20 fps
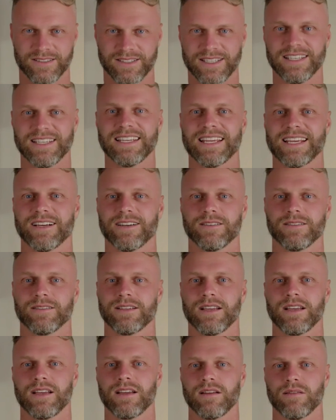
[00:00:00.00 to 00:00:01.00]
to now.
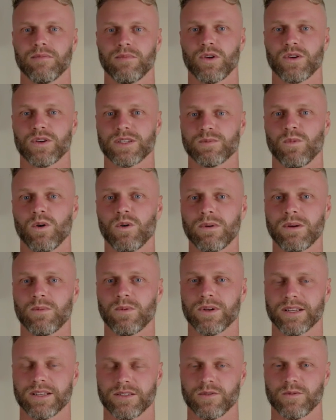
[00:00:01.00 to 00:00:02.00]
Because what we
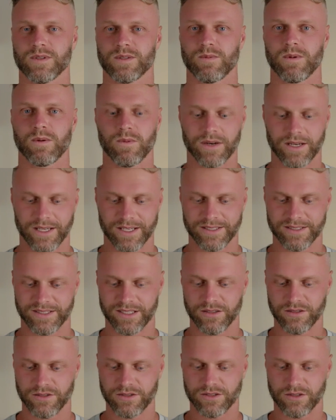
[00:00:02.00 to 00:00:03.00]
want to do is we want to
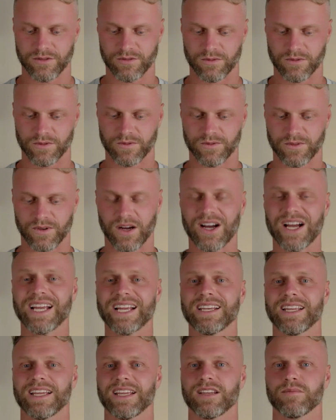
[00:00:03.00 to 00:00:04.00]
continue to
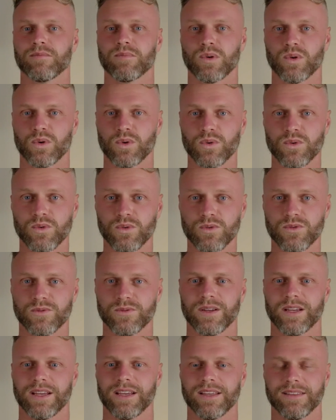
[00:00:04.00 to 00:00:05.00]
refine and
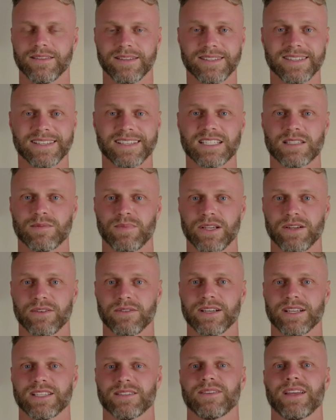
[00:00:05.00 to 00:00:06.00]
improve this
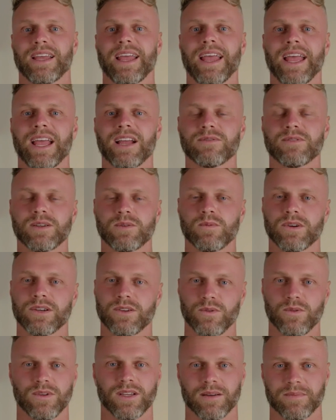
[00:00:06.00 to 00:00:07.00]
experience for everyone
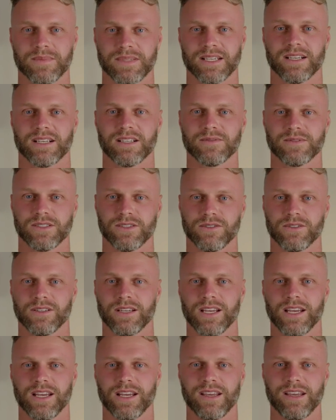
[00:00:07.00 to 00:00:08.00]
who comes after you.
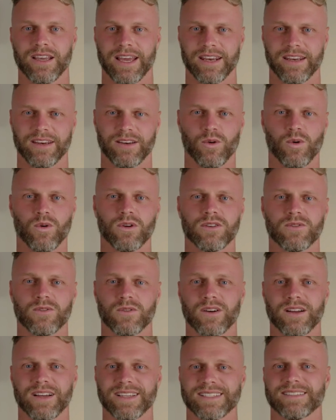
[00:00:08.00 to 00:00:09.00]
And in order
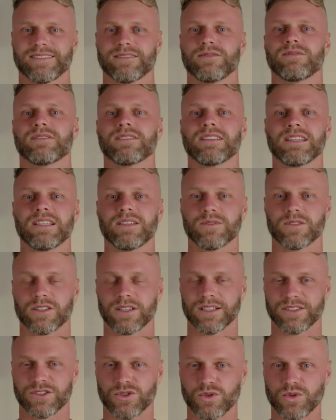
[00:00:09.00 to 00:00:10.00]
for us to deliver
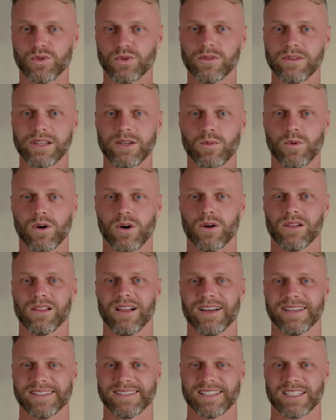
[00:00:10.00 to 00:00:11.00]
a truly
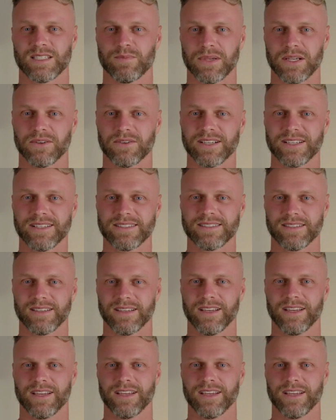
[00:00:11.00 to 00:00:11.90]
world-class experience,